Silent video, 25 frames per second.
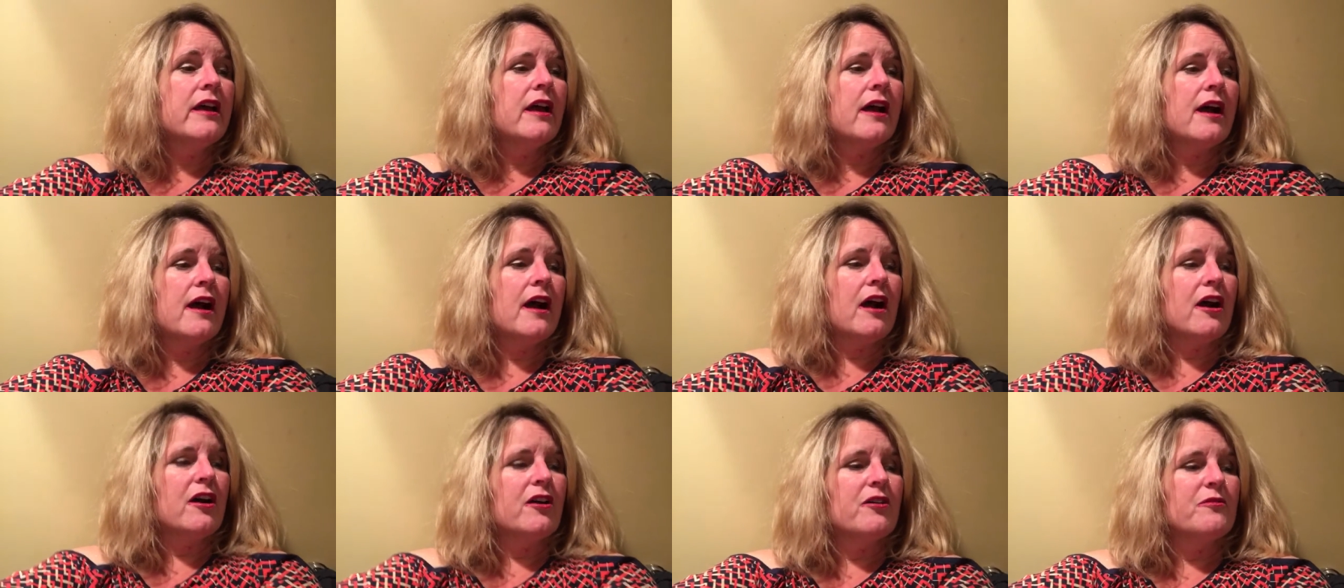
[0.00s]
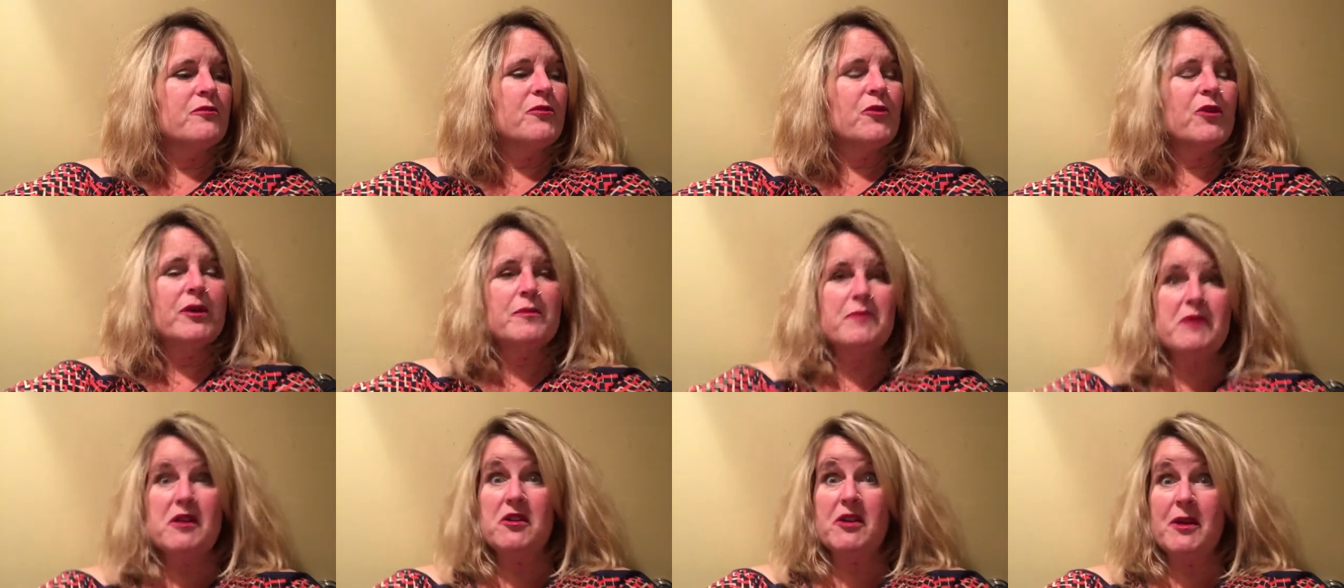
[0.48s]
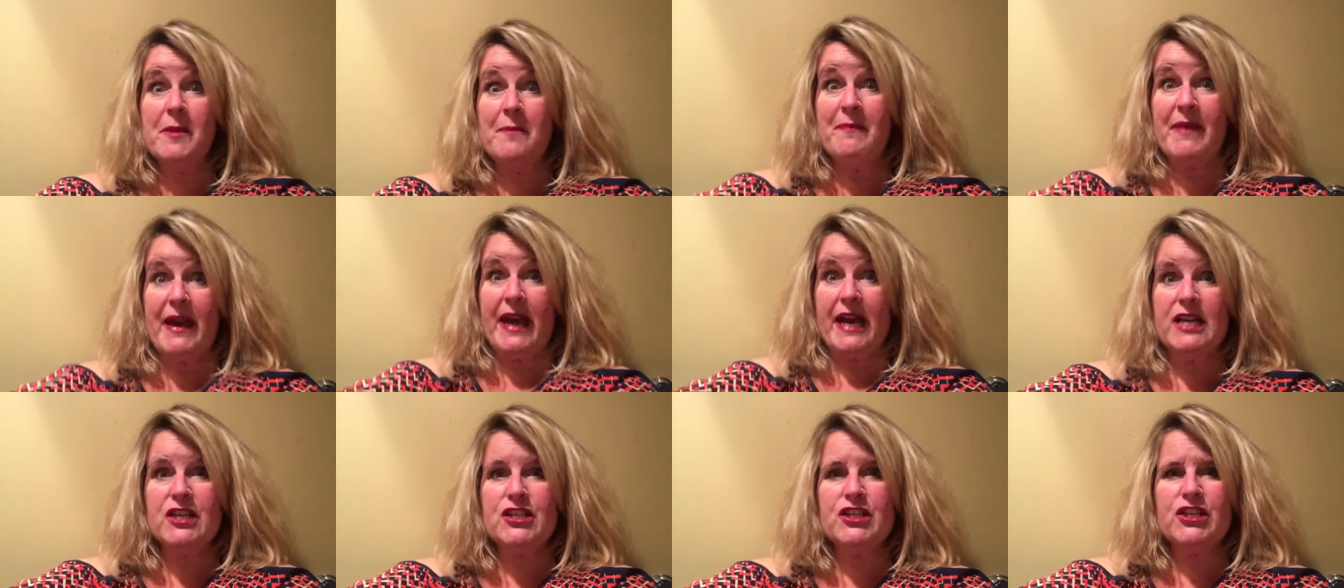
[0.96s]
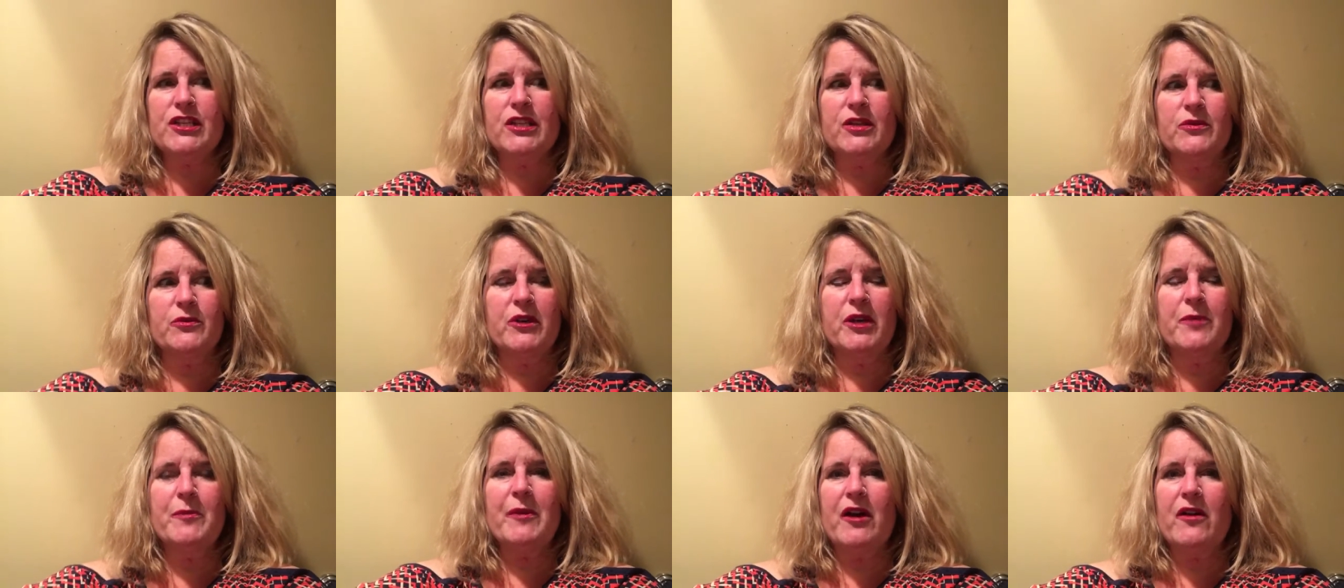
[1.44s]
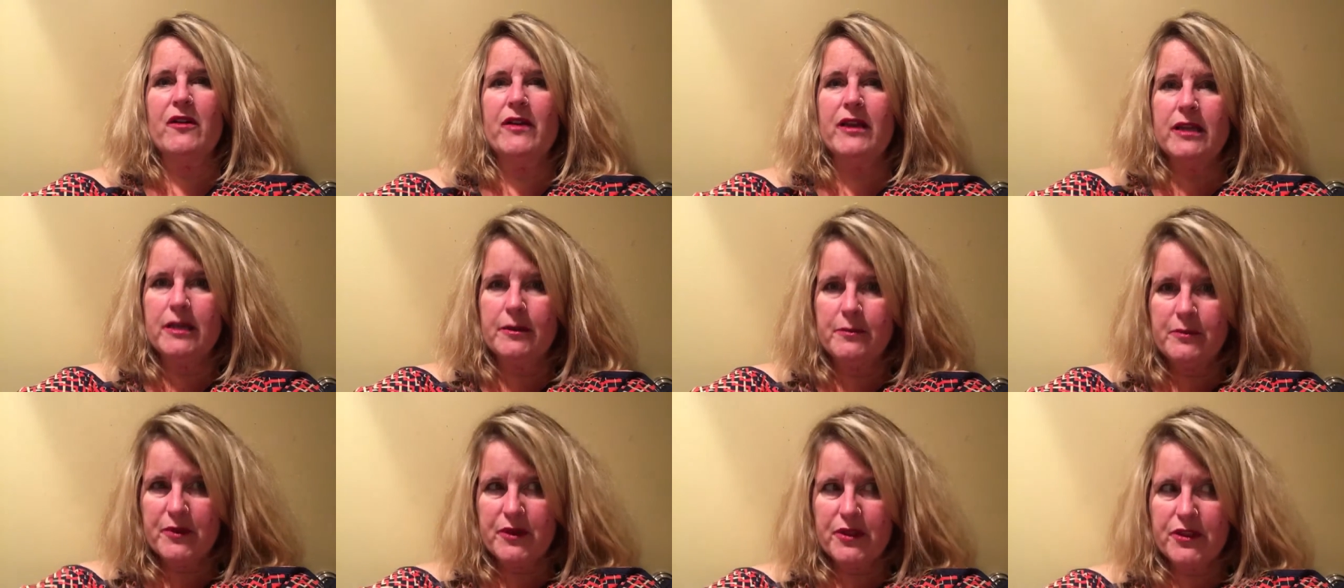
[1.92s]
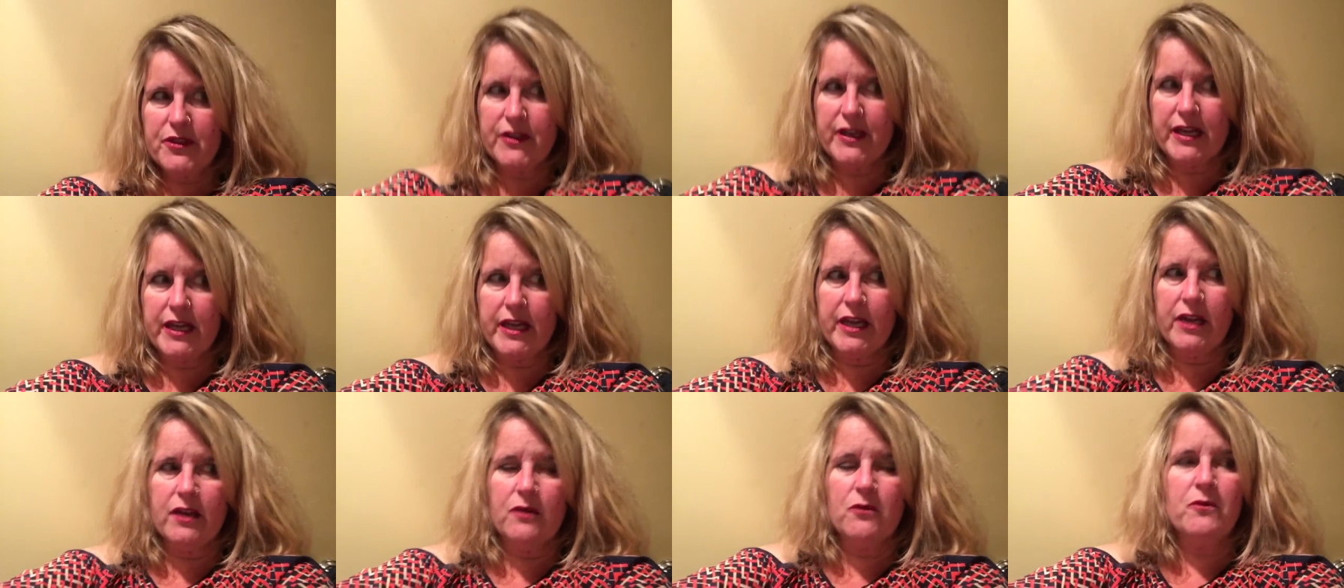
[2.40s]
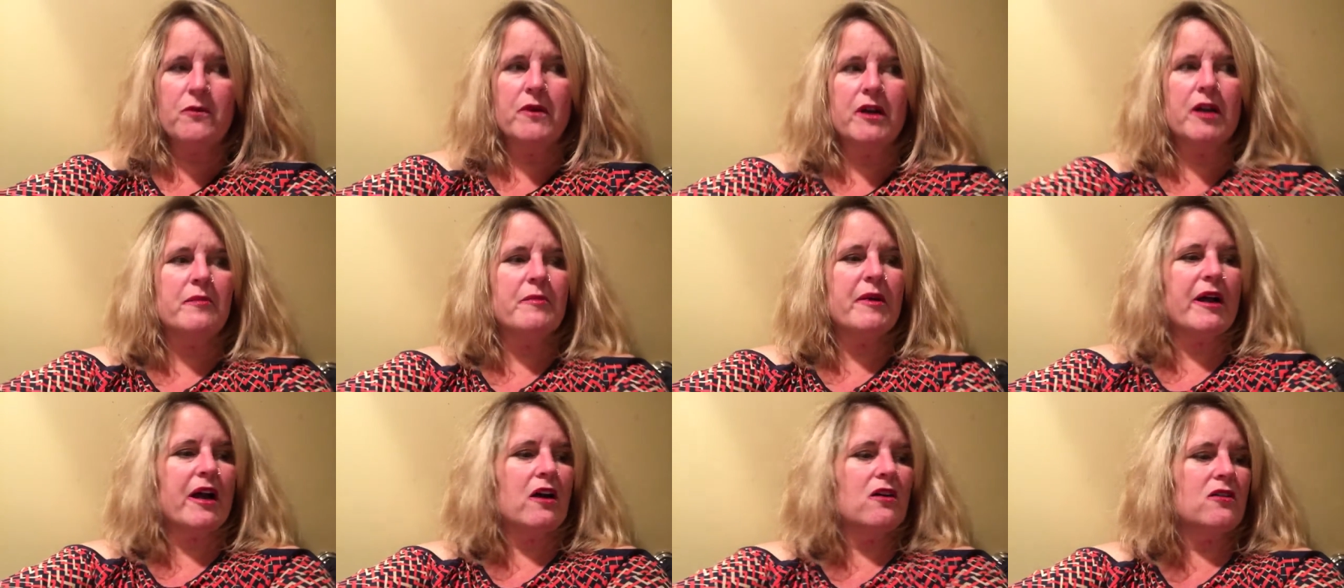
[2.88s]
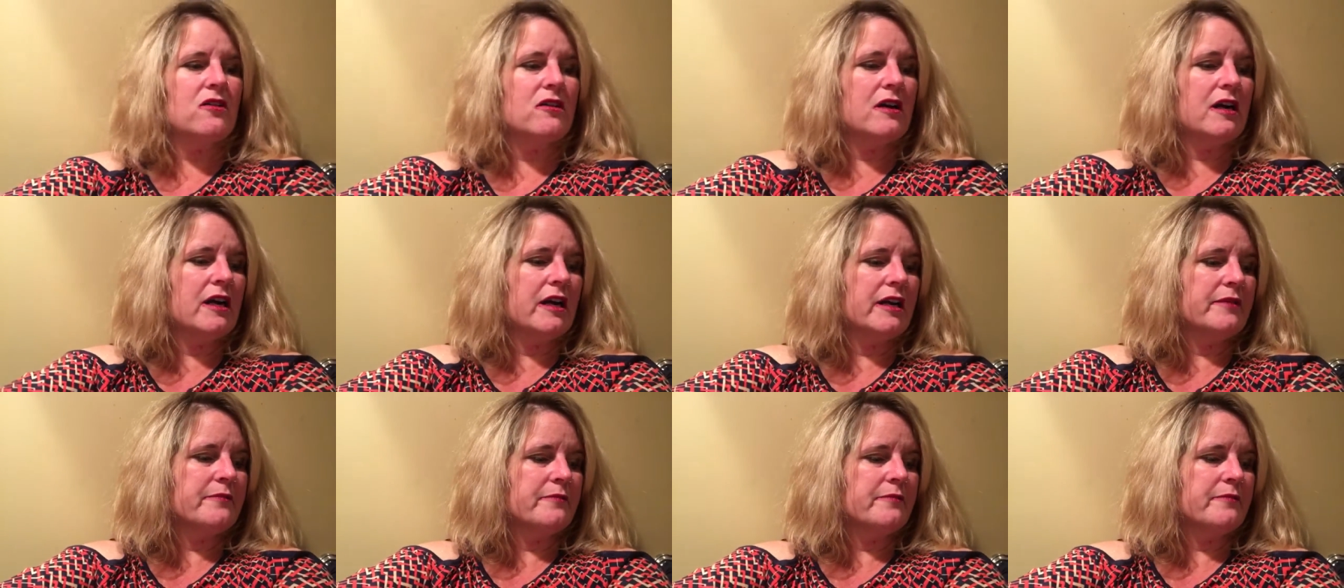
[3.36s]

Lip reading: What about compassion? What about empathy? What about